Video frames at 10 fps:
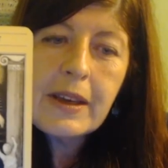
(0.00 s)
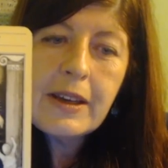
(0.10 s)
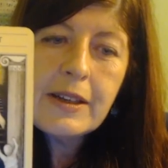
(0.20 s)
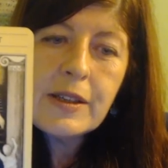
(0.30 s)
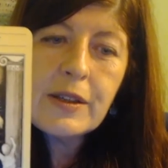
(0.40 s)

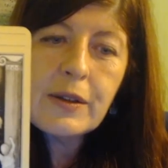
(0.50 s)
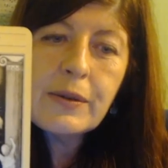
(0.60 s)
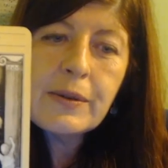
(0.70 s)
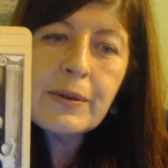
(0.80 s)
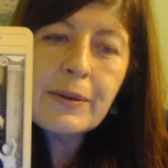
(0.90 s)
So
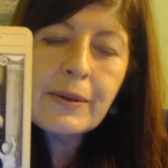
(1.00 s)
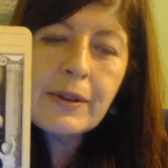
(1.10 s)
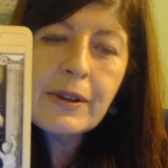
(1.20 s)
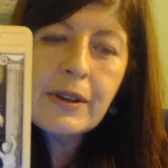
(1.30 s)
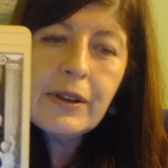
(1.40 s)

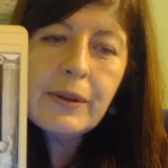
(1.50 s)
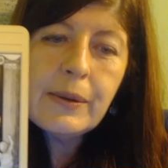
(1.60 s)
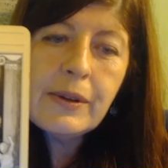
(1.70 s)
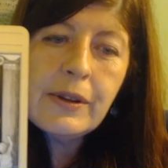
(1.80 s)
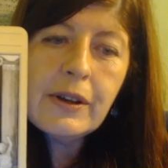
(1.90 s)

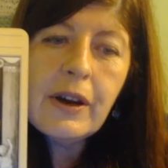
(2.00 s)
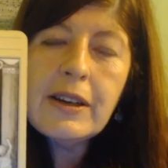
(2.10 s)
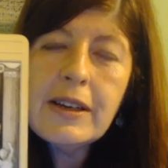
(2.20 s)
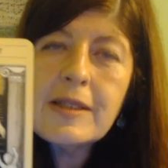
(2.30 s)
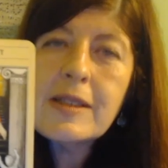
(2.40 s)
you can't
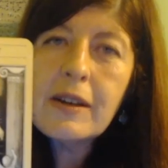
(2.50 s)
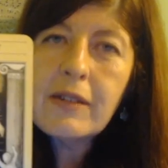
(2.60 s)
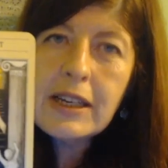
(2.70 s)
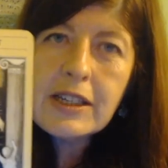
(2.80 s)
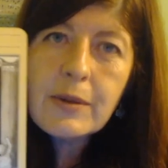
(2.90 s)
necessarily
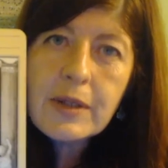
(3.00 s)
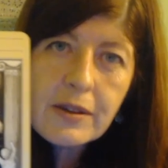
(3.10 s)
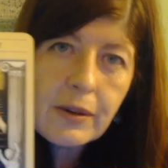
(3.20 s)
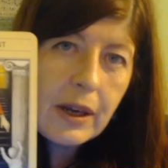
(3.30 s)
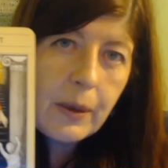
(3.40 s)
do it all
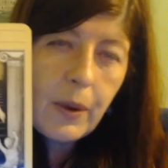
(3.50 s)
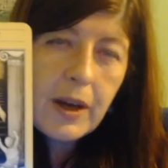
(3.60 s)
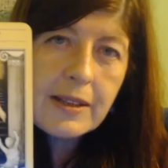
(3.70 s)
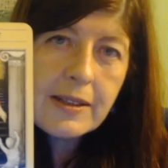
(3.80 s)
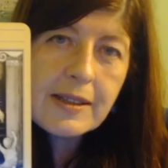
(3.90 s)
at
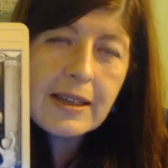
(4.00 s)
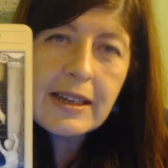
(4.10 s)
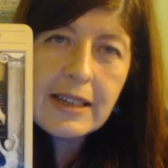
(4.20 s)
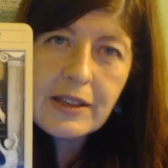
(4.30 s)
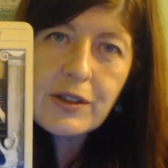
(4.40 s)
once. It
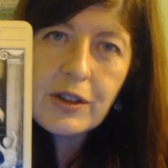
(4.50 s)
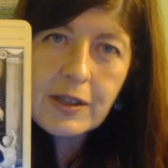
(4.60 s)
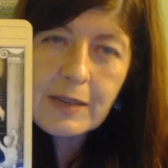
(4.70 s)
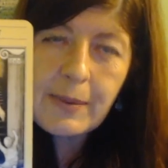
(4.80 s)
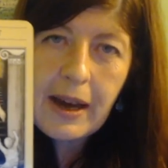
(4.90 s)
is just
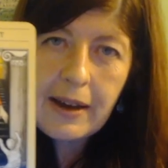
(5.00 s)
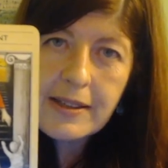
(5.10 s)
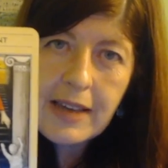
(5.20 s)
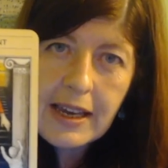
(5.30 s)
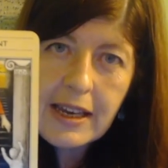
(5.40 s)
about
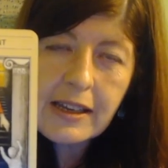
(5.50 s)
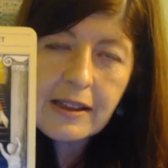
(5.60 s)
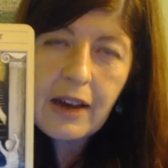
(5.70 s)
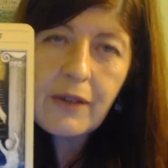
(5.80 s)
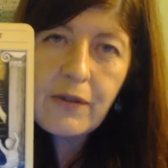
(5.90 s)
taking that
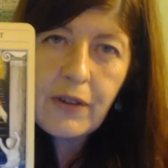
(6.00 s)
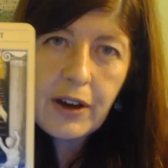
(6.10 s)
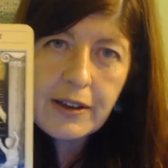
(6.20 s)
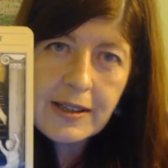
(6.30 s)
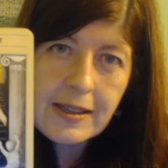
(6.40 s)
first
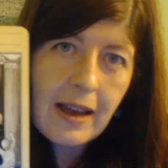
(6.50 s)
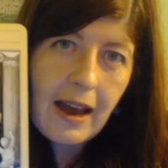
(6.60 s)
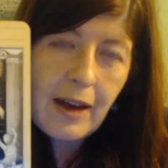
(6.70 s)
step.